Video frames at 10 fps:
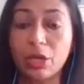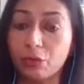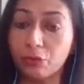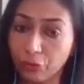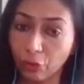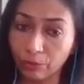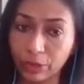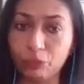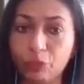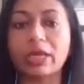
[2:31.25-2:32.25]
From the
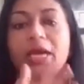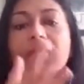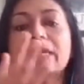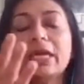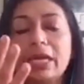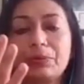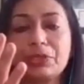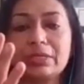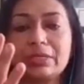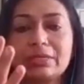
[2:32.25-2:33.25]
volcanic
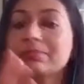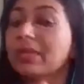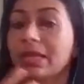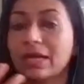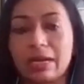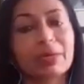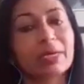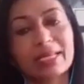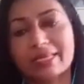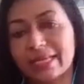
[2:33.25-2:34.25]
eruptions, carbon
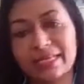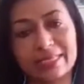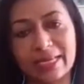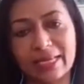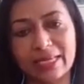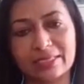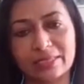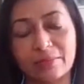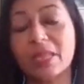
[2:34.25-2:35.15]
dioxide is released.